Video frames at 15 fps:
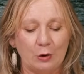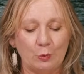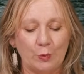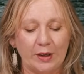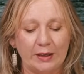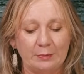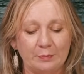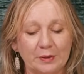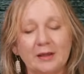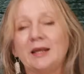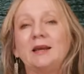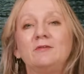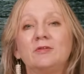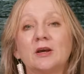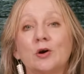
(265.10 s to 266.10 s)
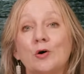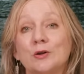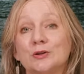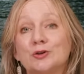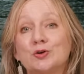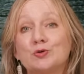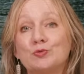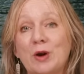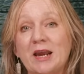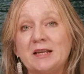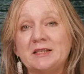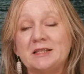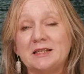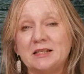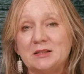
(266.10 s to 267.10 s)
we believe that God's
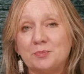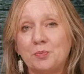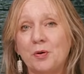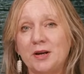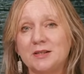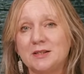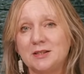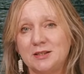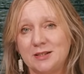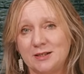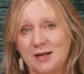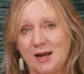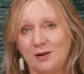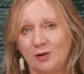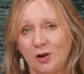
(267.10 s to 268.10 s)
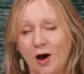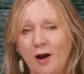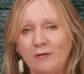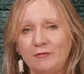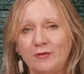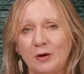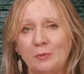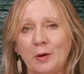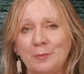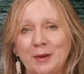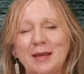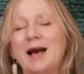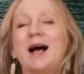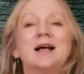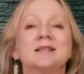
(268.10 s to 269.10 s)
grace is present in our life, and when
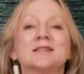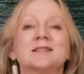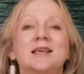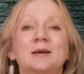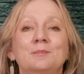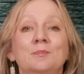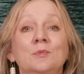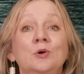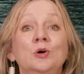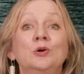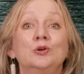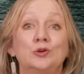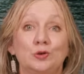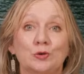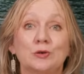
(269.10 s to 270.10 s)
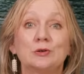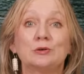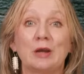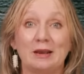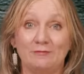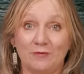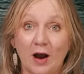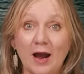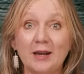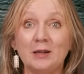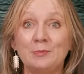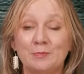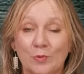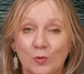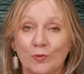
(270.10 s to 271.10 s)
we ask him to invite
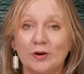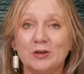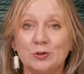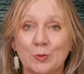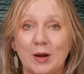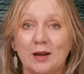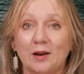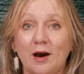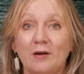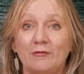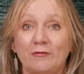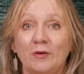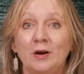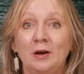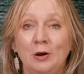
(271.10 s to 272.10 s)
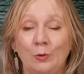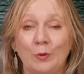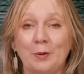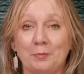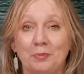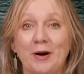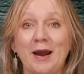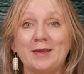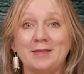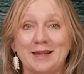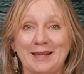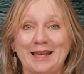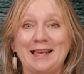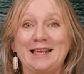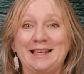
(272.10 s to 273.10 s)
him more into our life, we pray
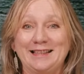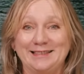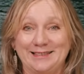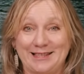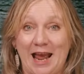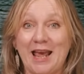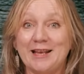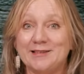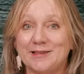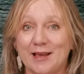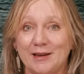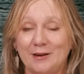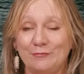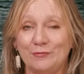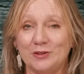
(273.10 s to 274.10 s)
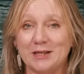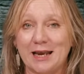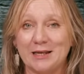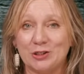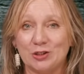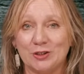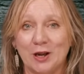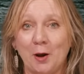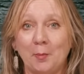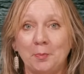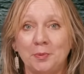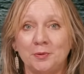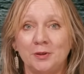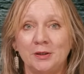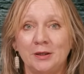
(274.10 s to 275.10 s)
that he takes that invitation
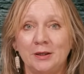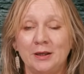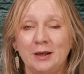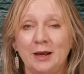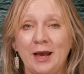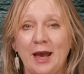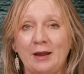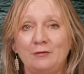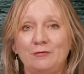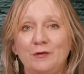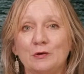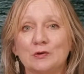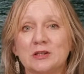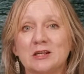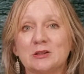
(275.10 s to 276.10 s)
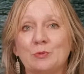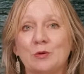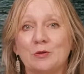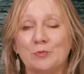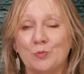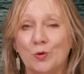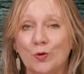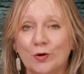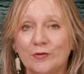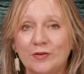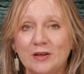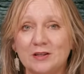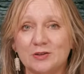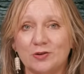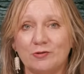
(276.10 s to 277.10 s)
up and fills us with more of
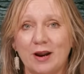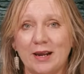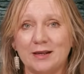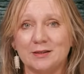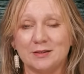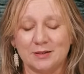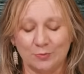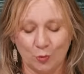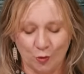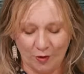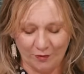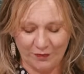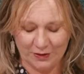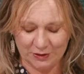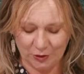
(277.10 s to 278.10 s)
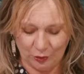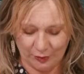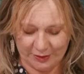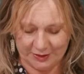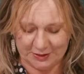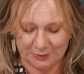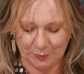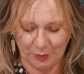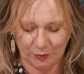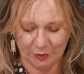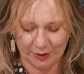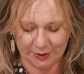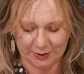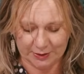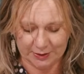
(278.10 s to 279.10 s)
his grace, more of his Holy
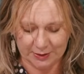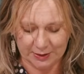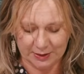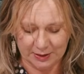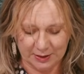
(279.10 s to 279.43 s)
Spirit,